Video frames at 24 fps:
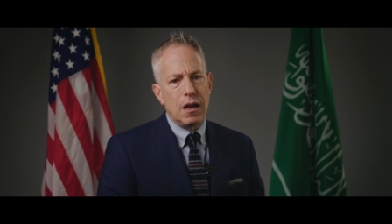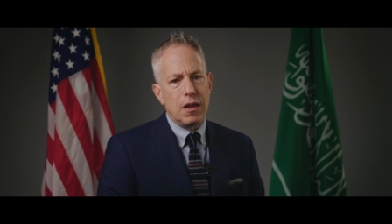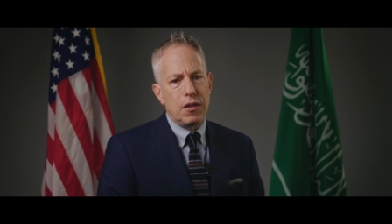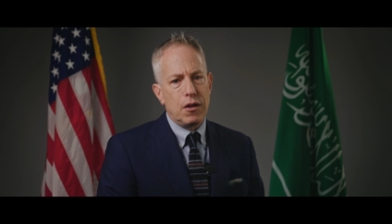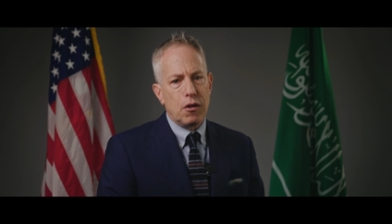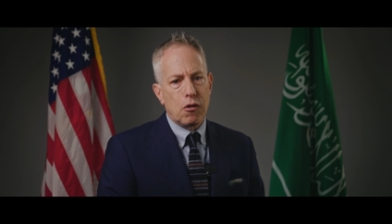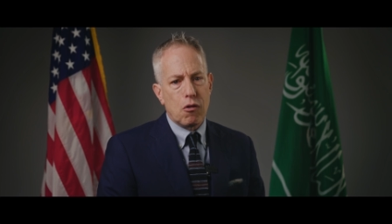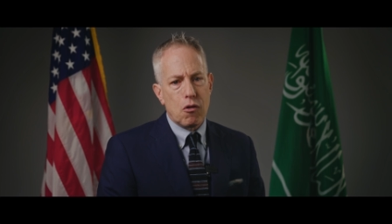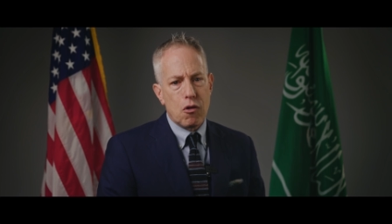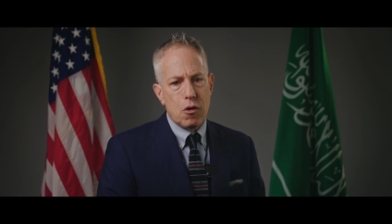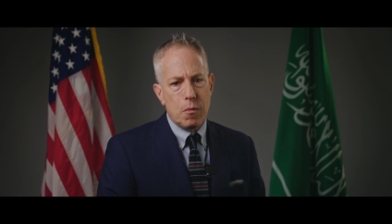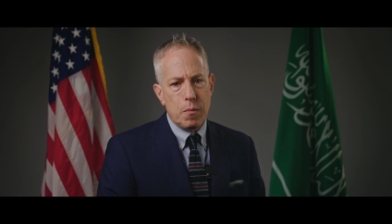
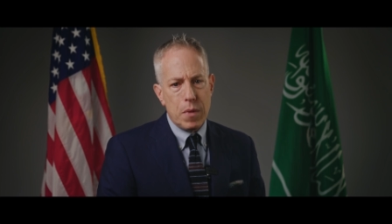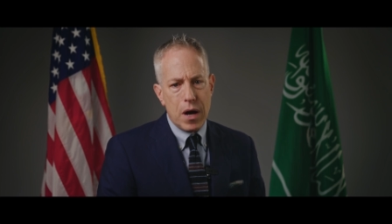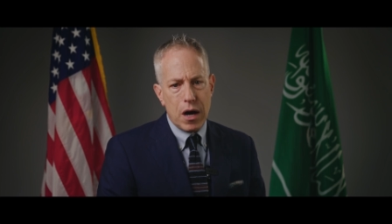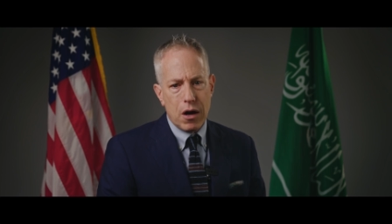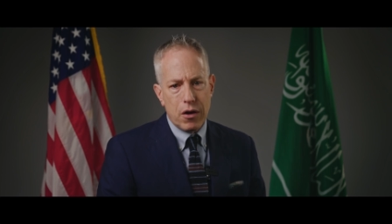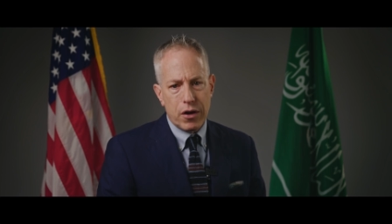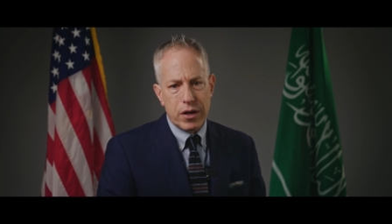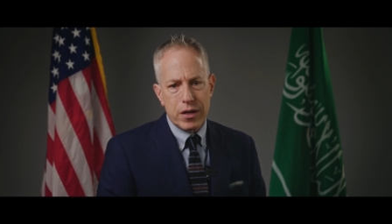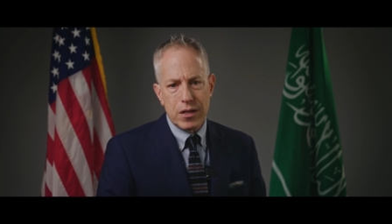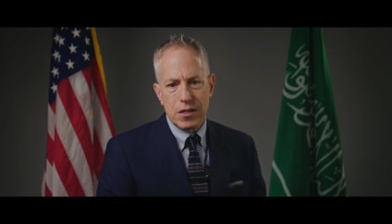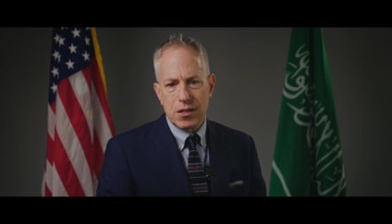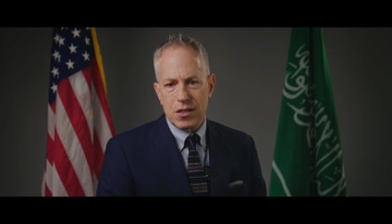there are
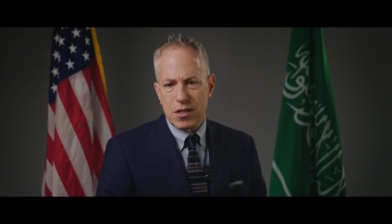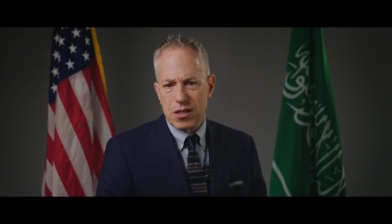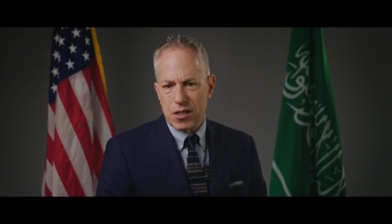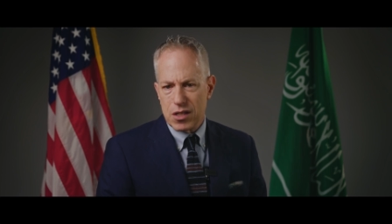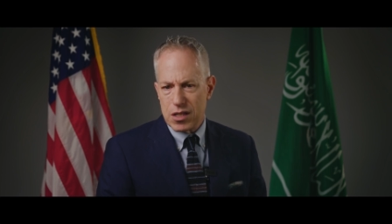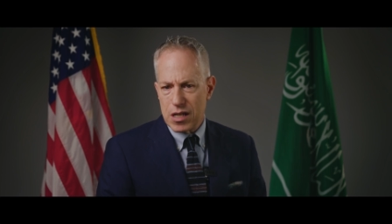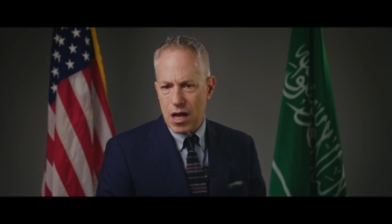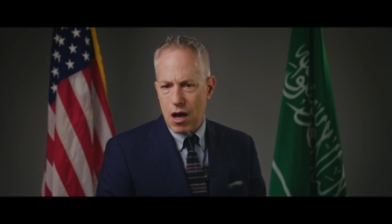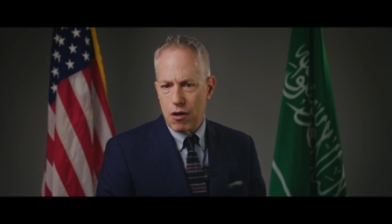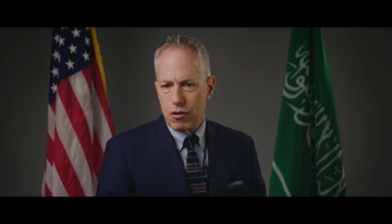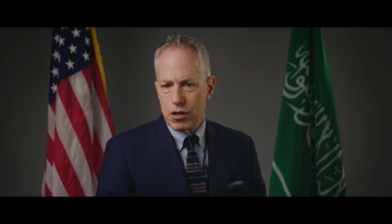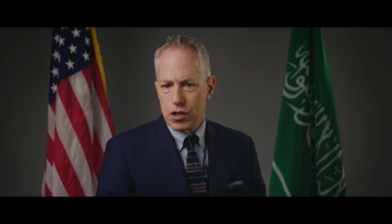Americans and
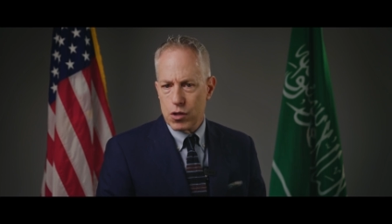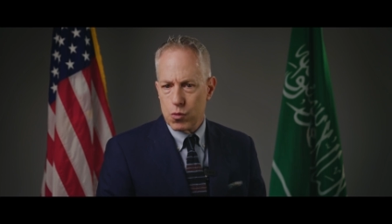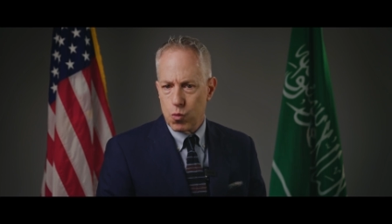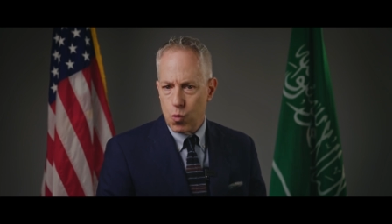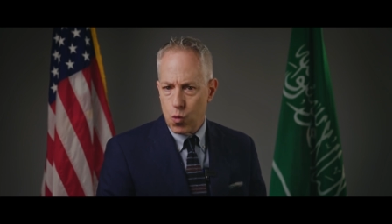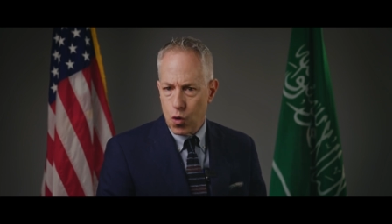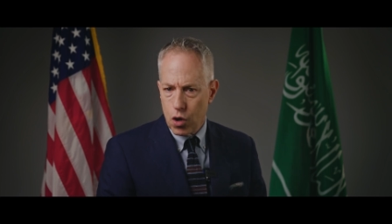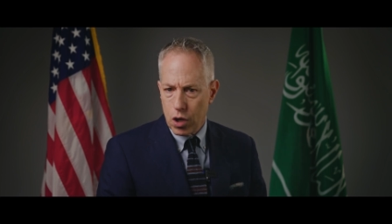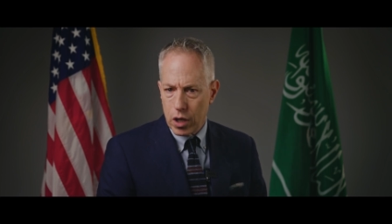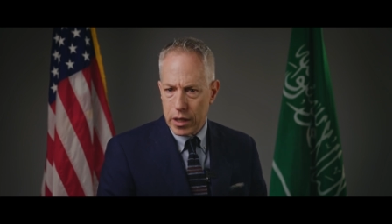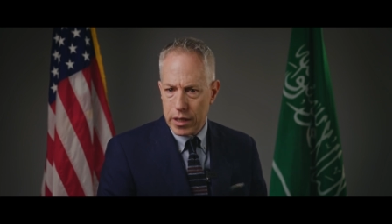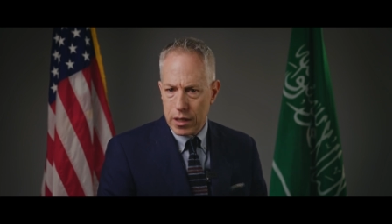Saudis
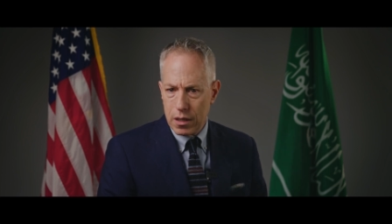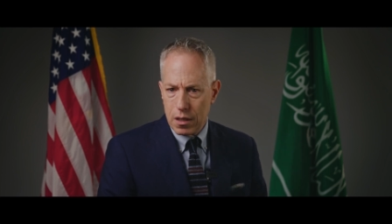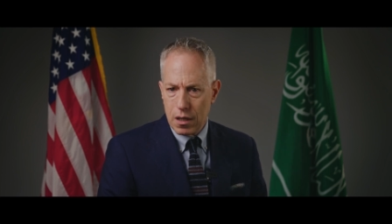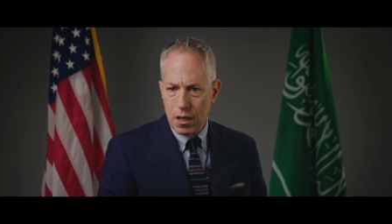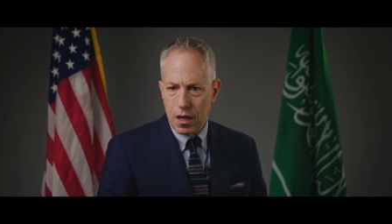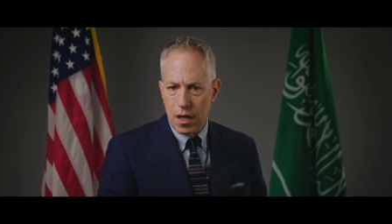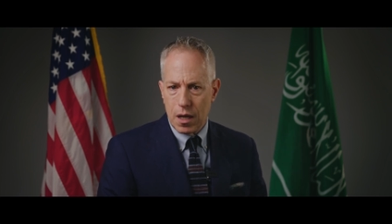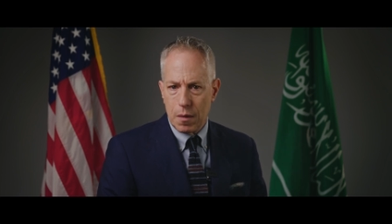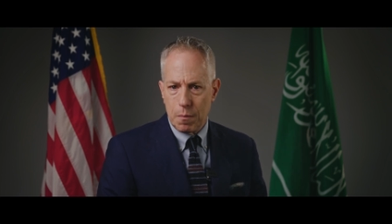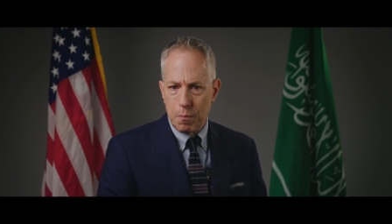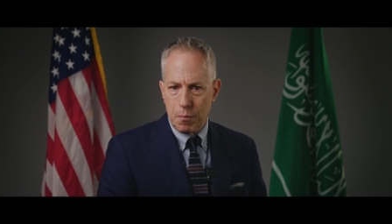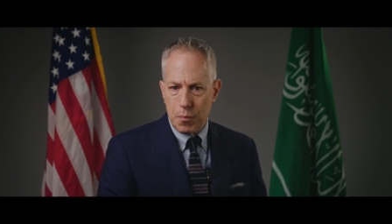working
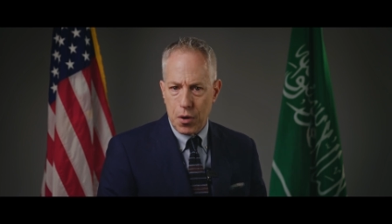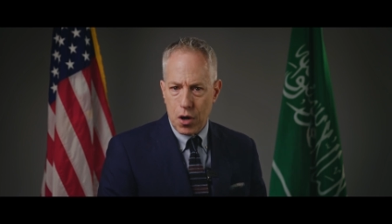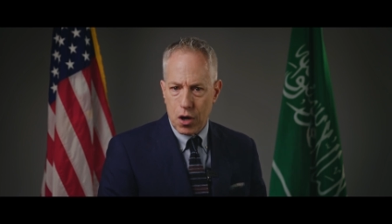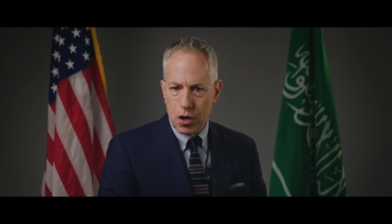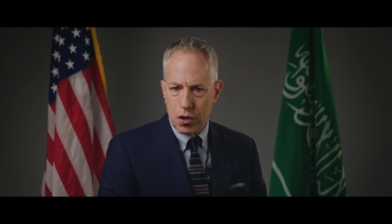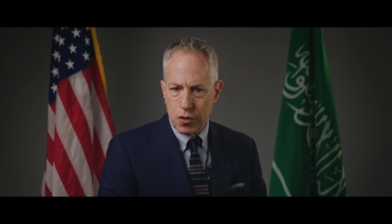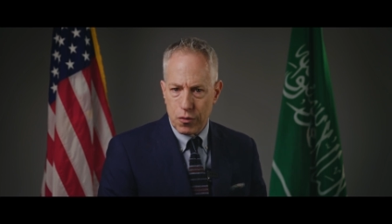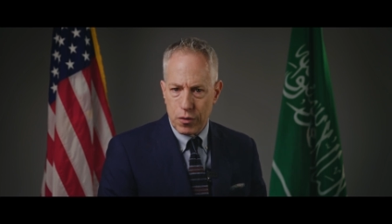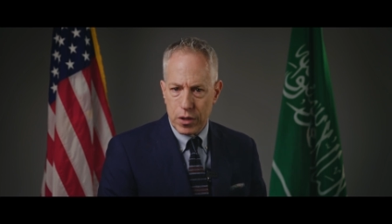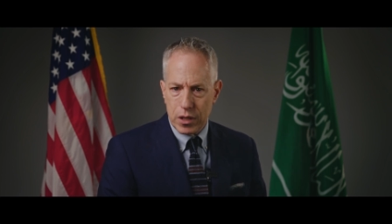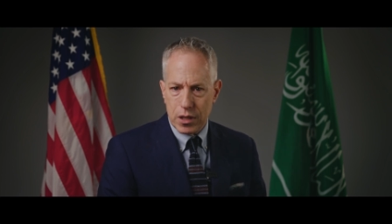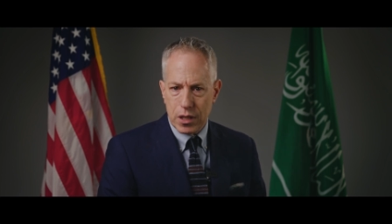and
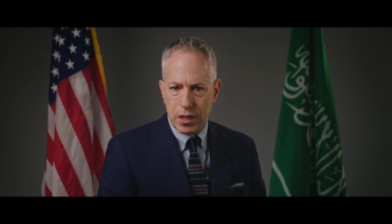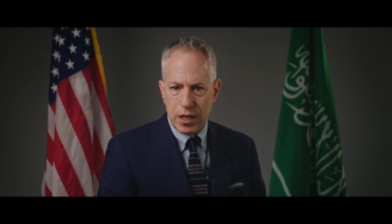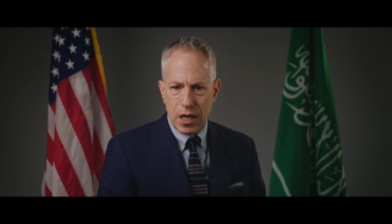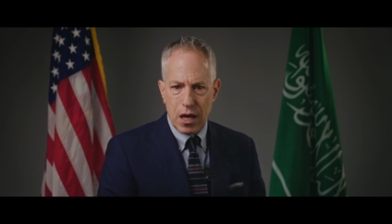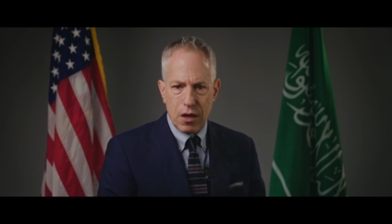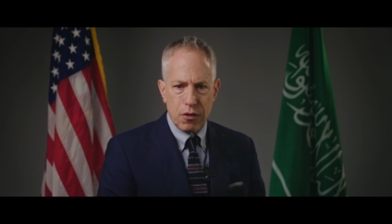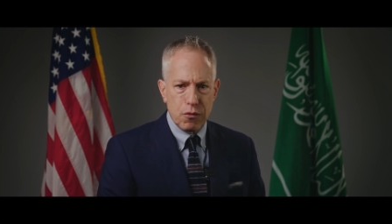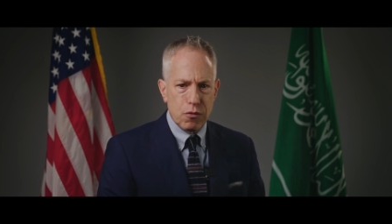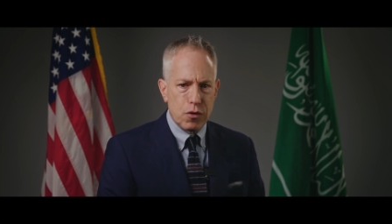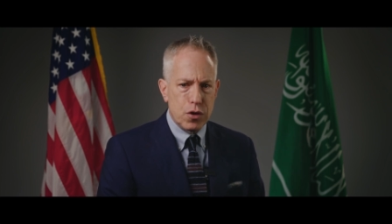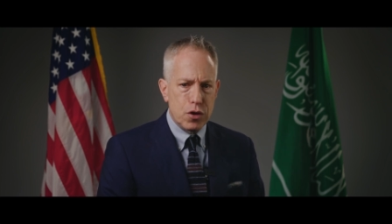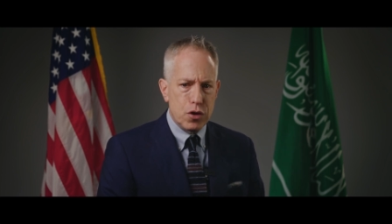partnering
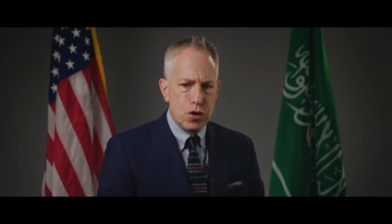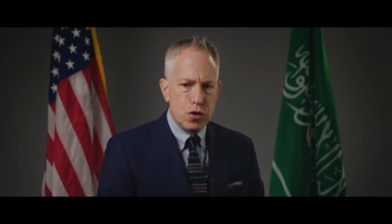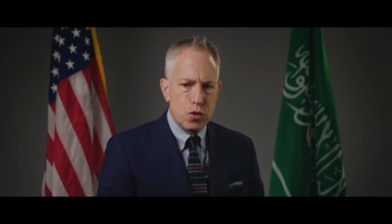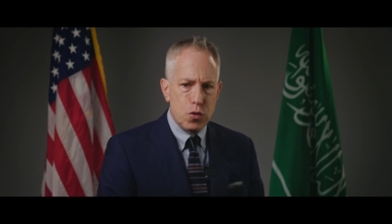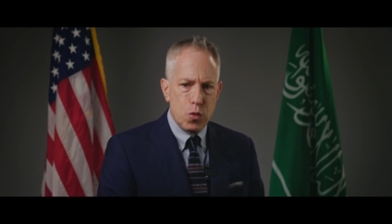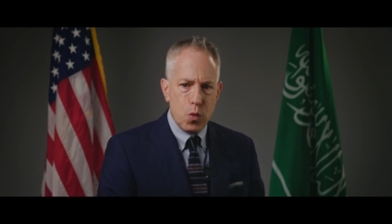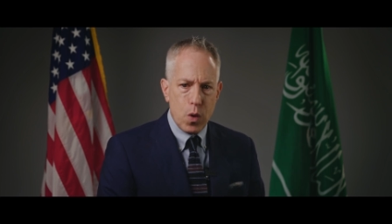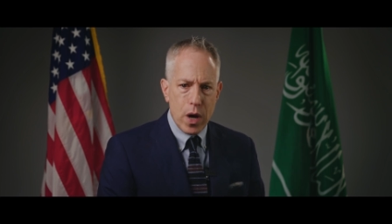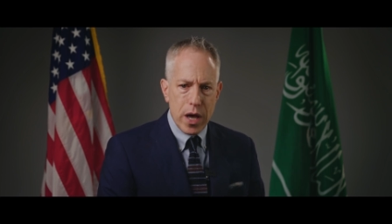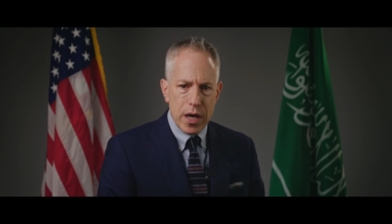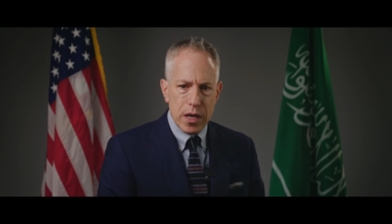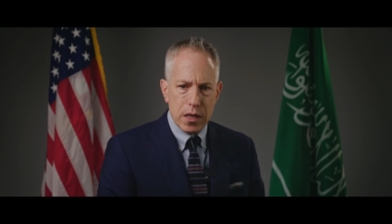together in new
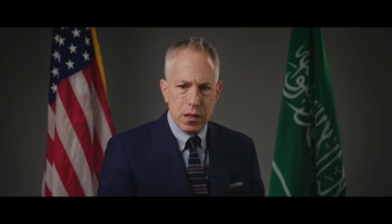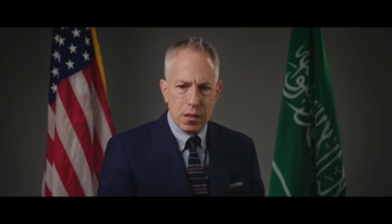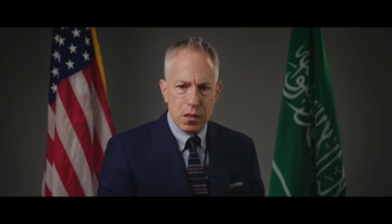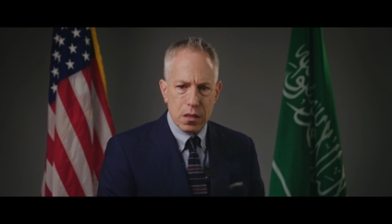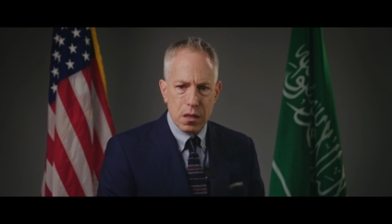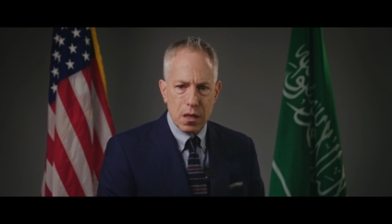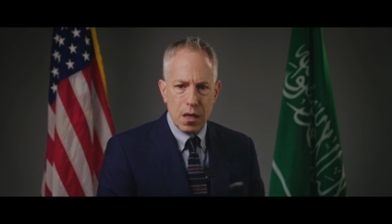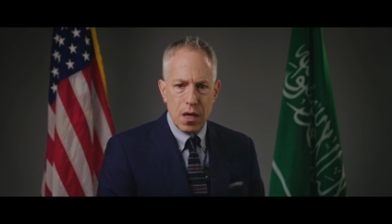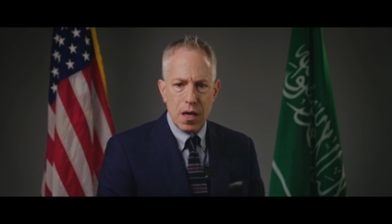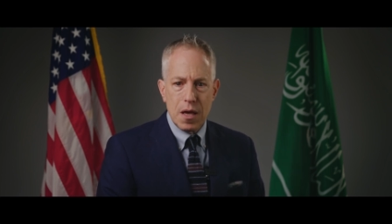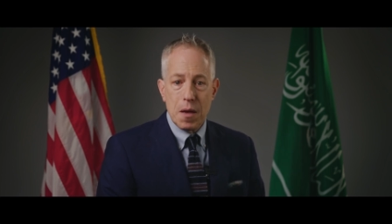ways,